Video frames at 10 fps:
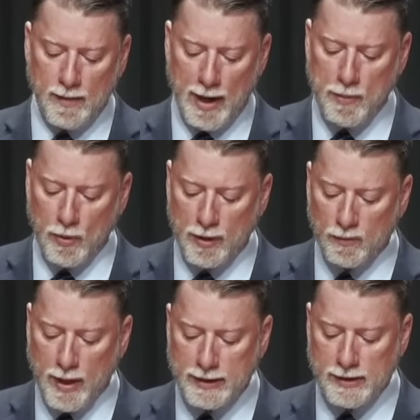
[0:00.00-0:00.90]
I put
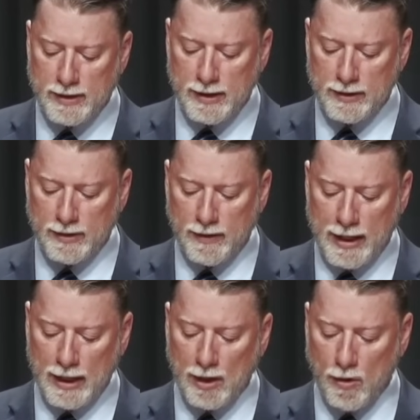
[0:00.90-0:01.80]
on righteousness,
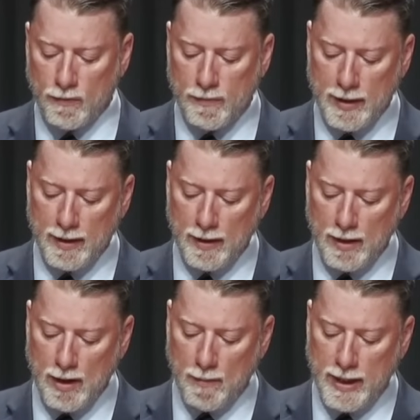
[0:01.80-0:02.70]
and it clothed me.
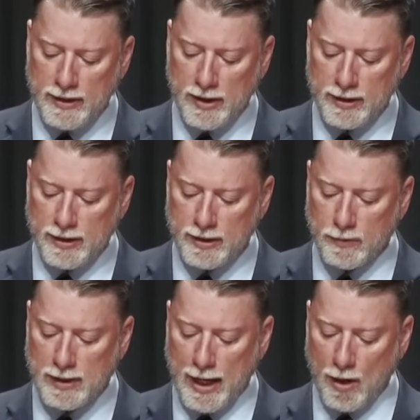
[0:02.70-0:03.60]
My
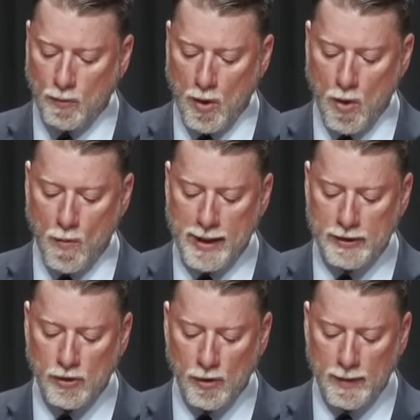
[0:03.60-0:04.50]
justice was like a robe and
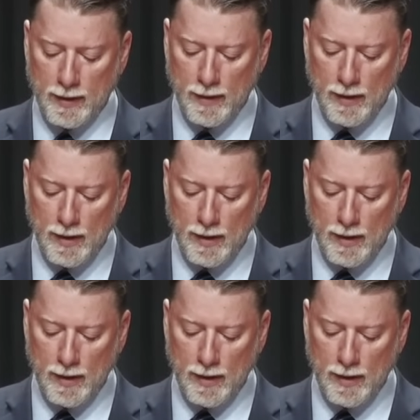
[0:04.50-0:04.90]
a turban.